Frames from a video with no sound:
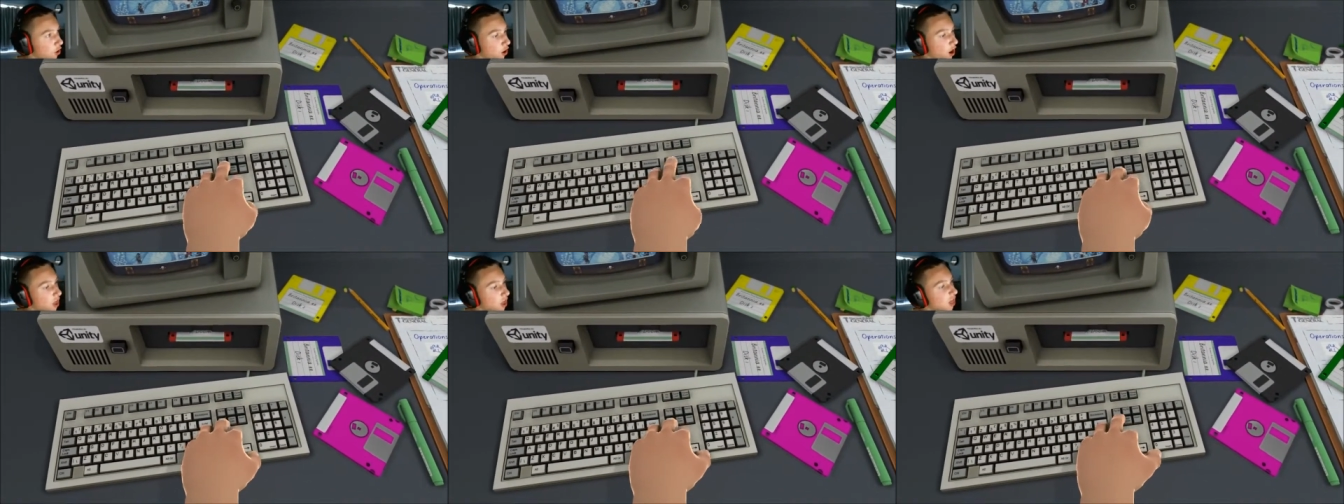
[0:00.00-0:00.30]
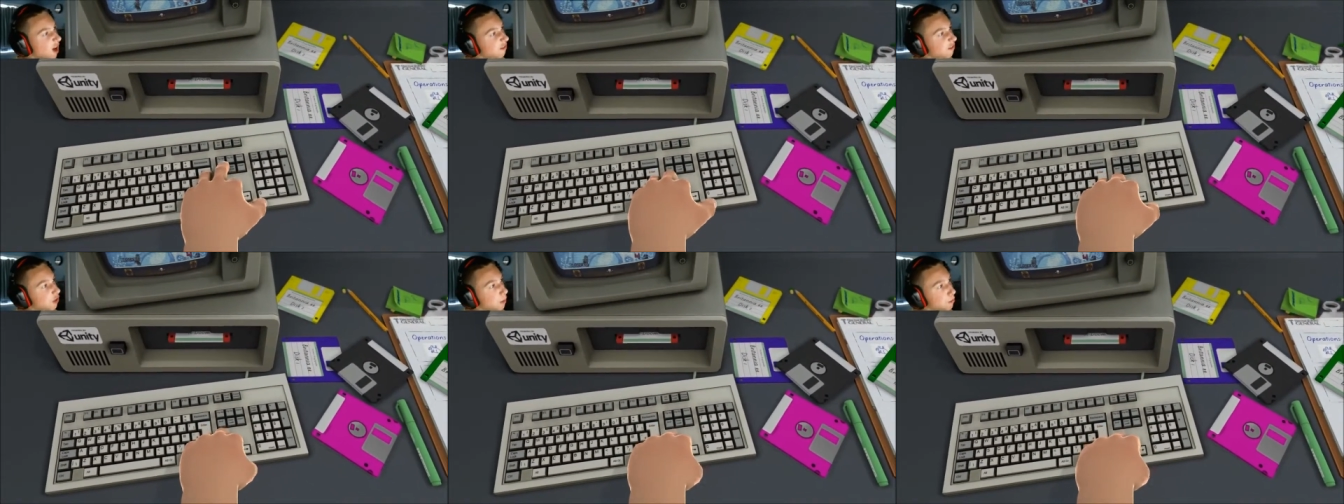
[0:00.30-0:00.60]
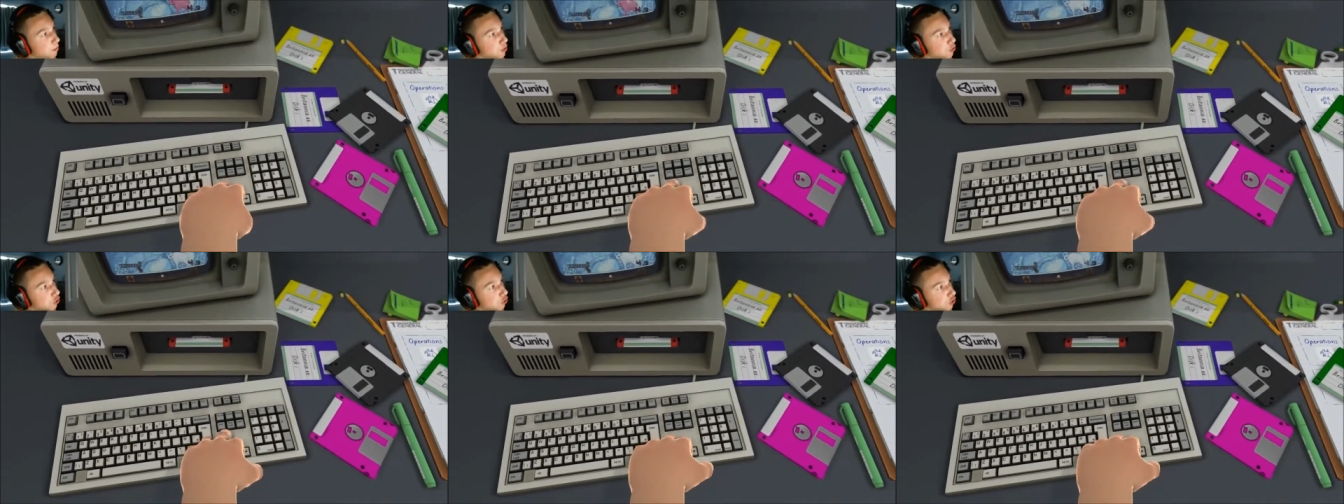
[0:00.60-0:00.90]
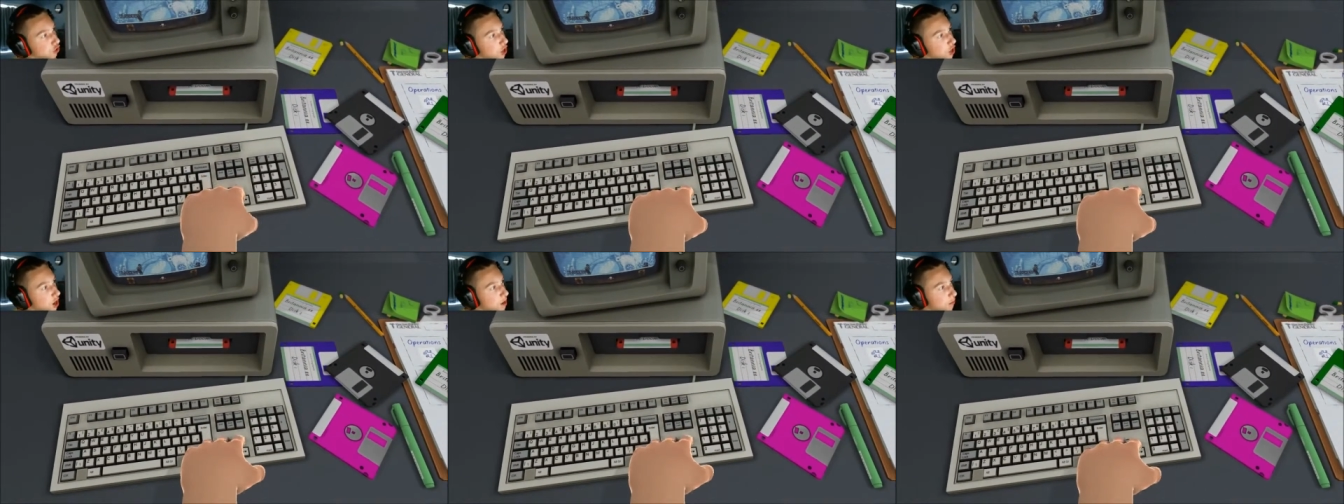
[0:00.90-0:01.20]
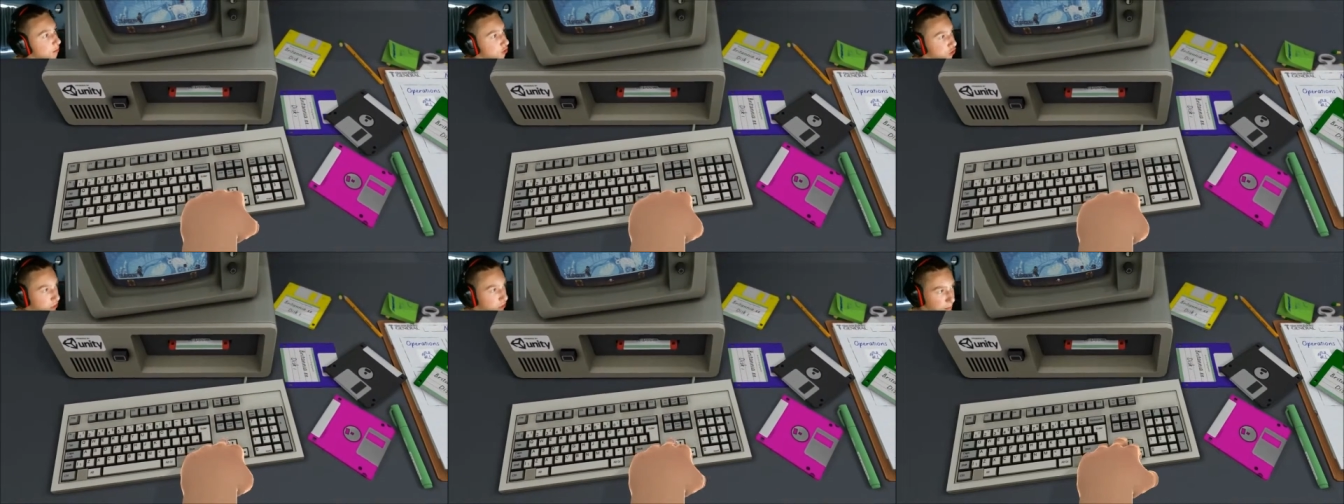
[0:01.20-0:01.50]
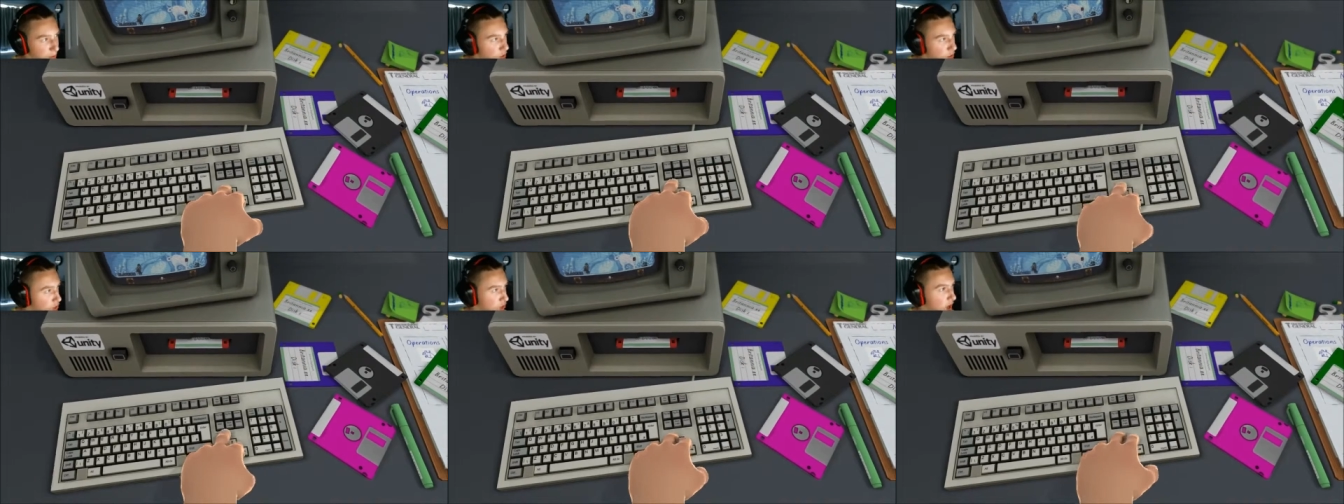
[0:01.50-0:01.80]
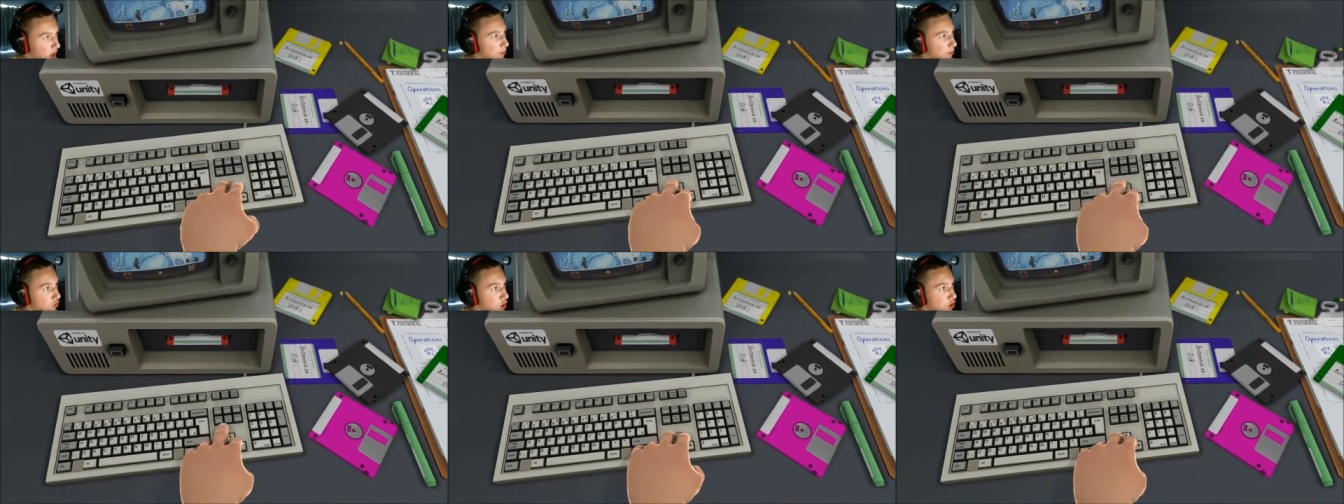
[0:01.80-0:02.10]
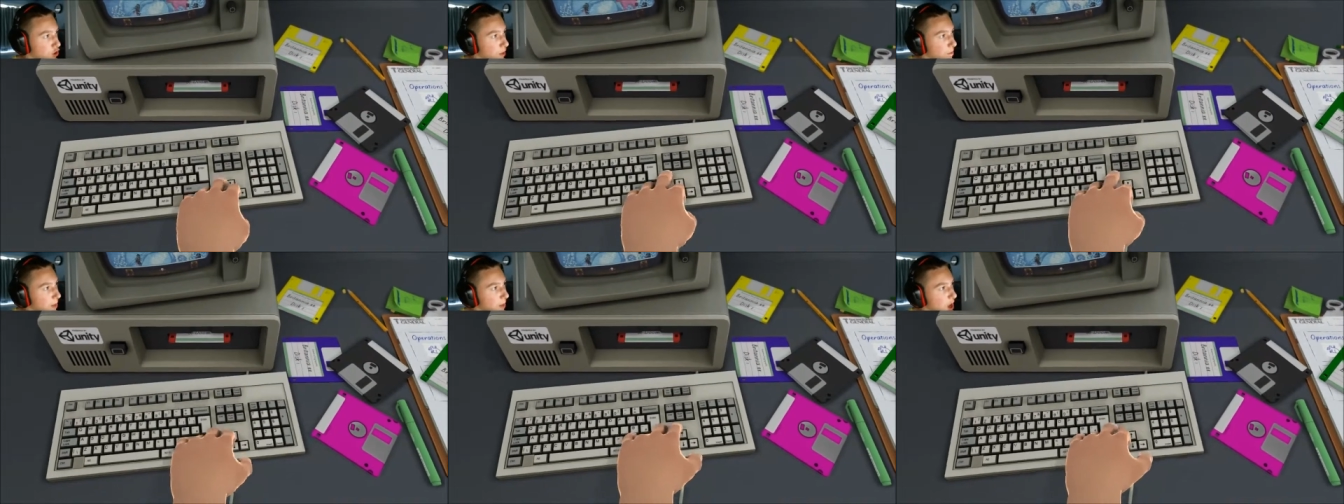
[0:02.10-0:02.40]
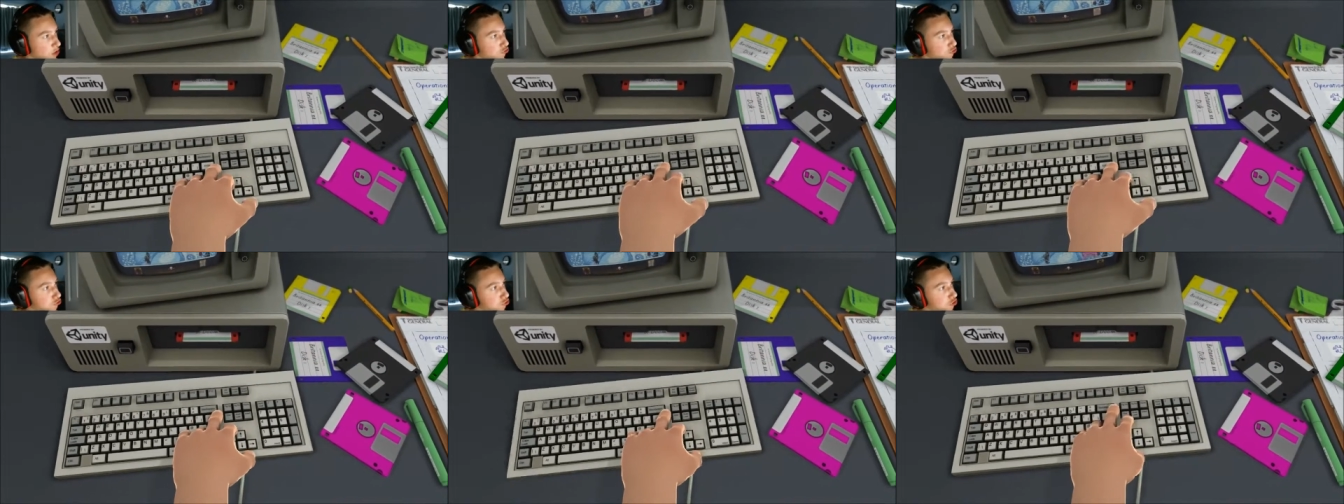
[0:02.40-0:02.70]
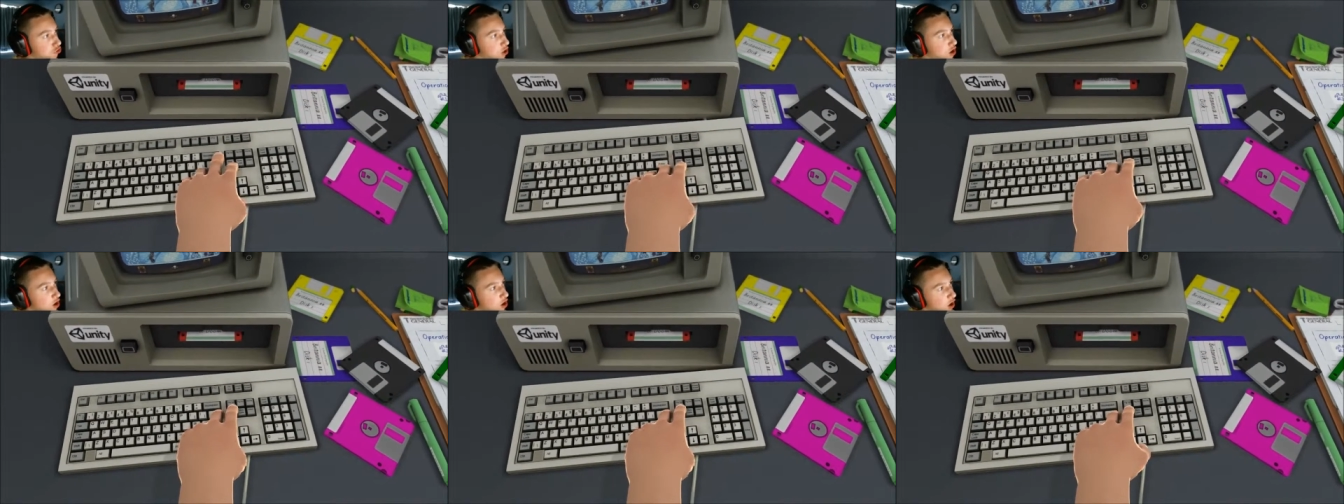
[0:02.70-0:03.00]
I love computer games. Computer games are the best.